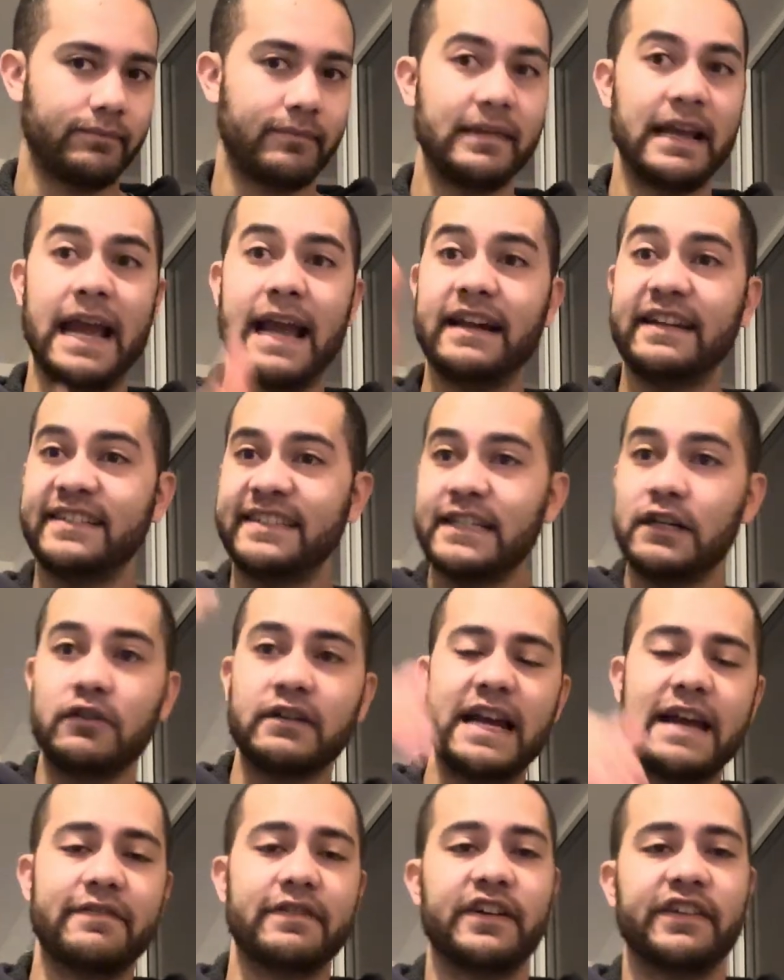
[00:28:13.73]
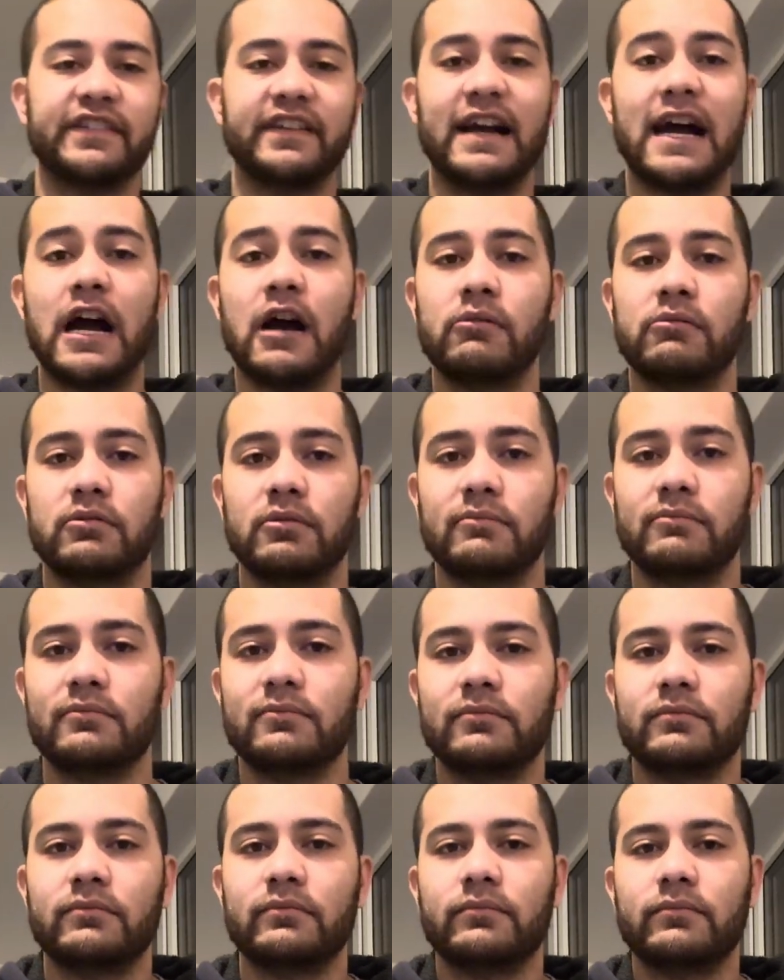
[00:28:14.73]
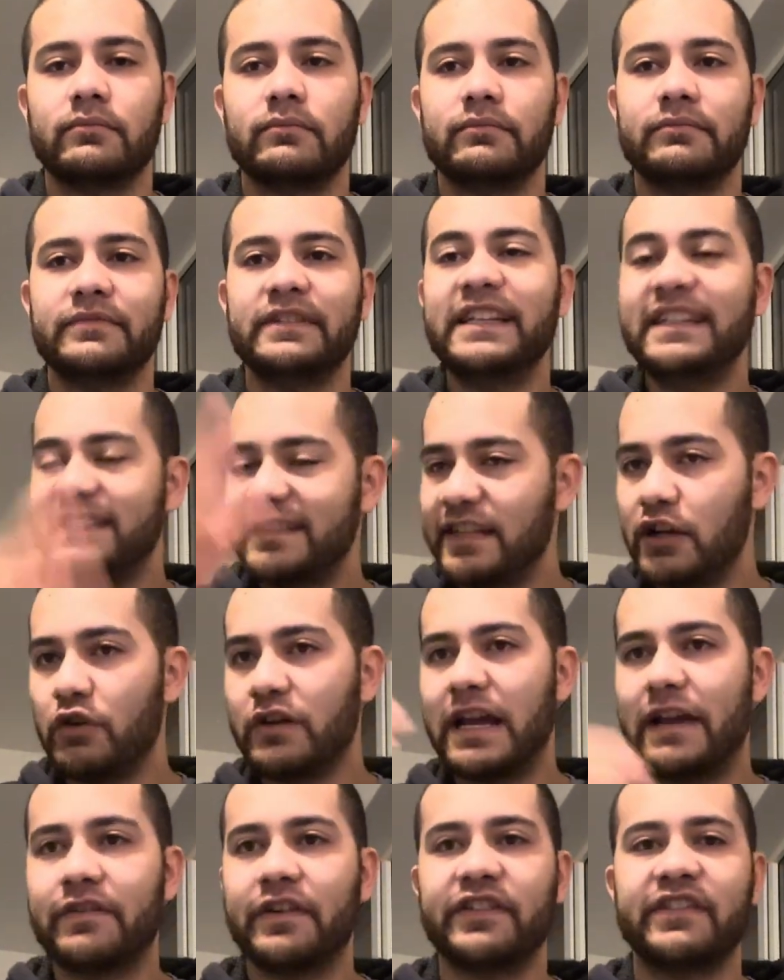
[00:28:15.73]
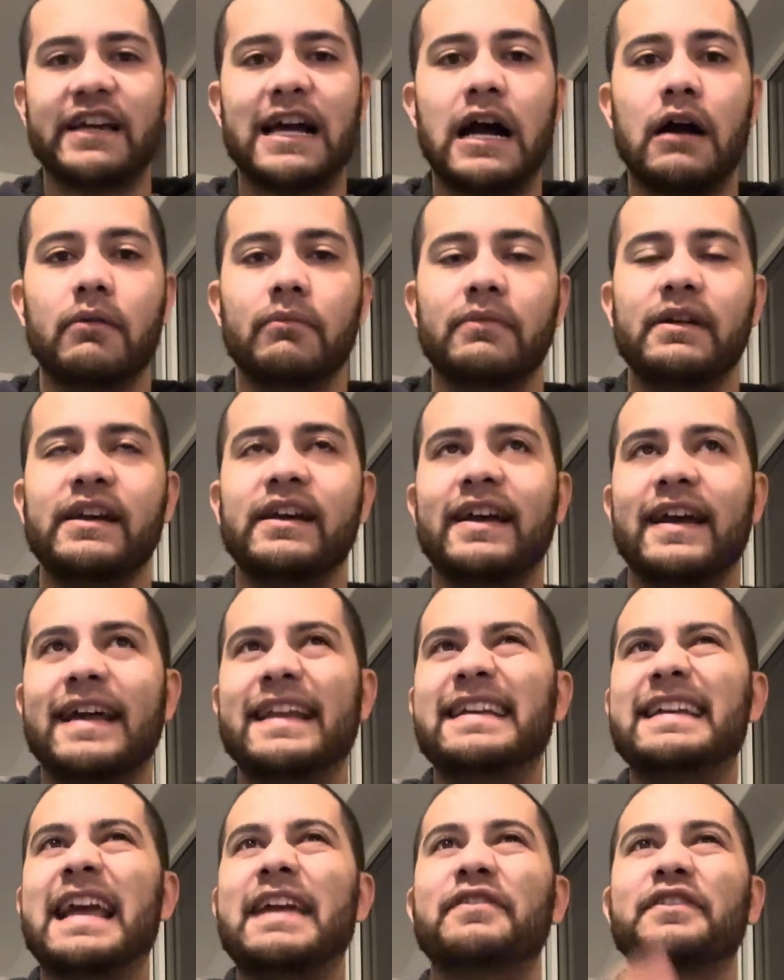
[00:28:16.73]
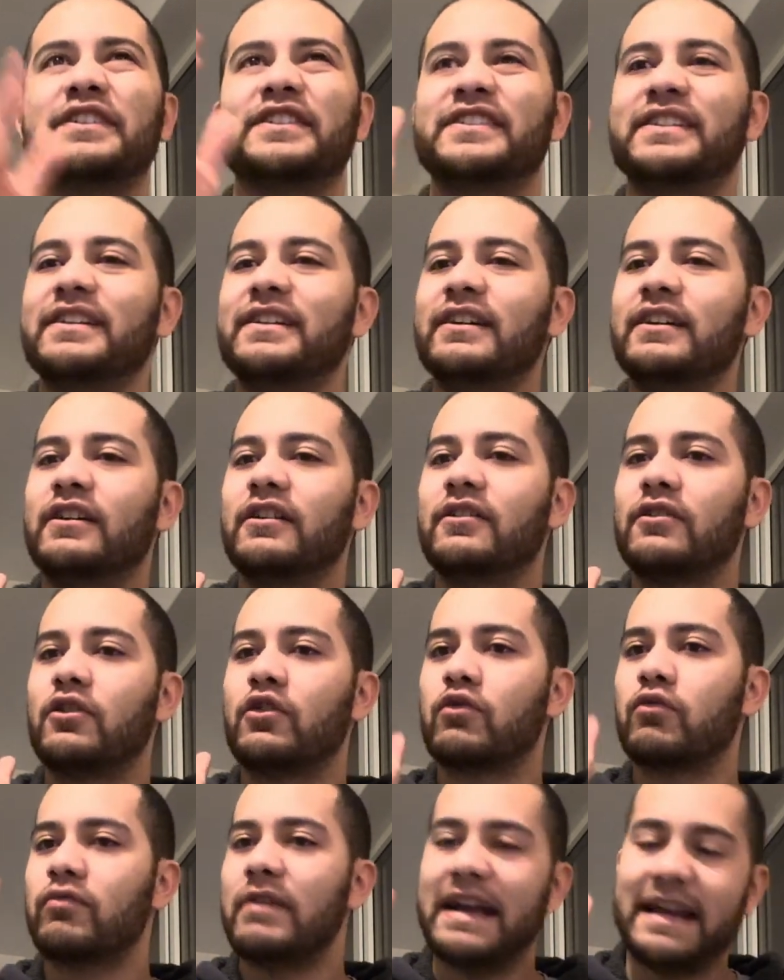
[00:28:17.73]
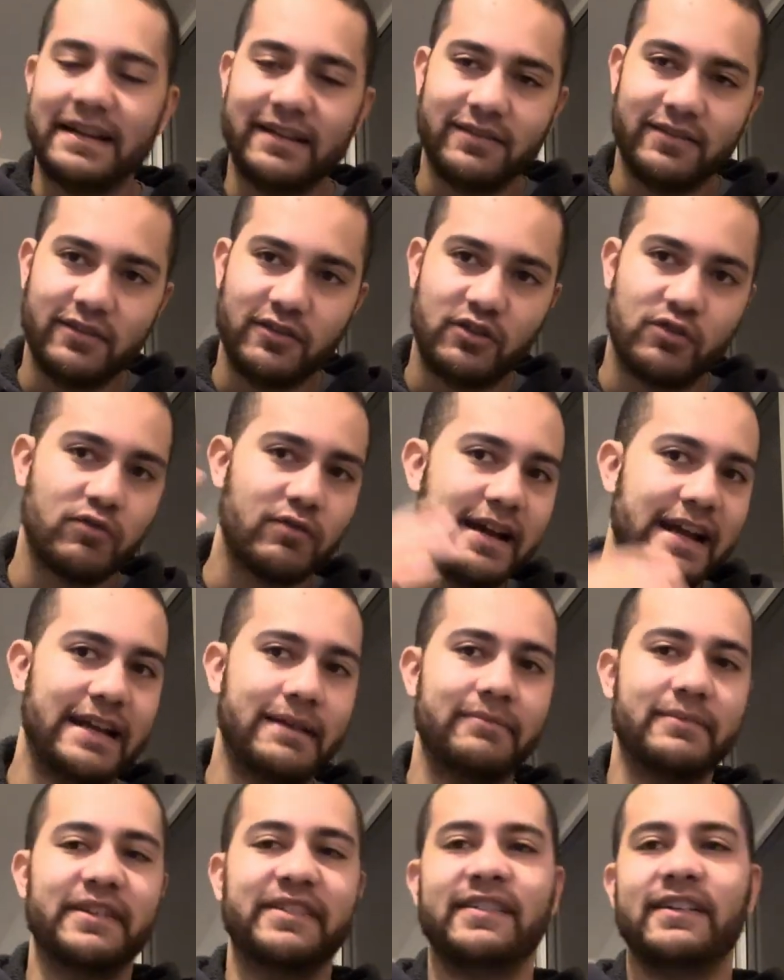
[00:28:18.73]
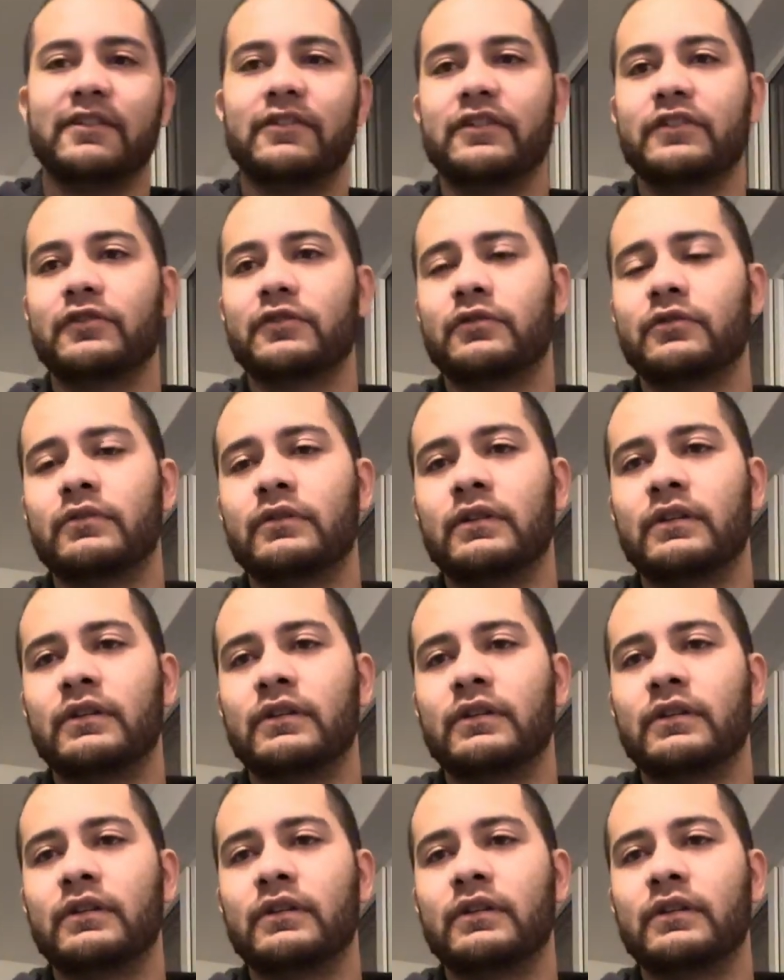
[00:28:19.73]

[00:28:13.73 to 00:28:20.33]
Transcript: And he still gave us an album. And he gave us great material.